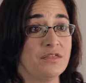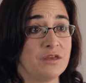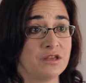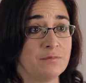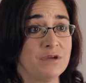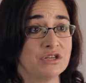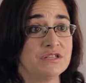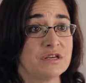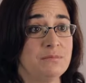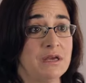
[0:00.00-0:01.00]
the
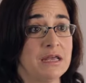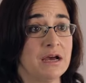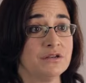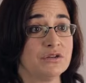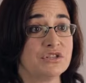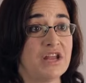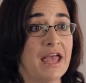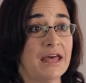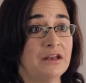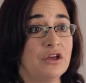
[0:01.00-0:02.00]
admissions committee
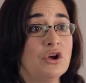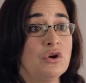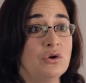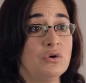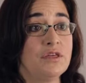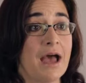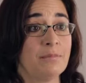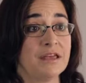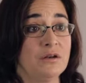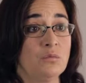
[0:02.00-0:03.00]
understand who the applicant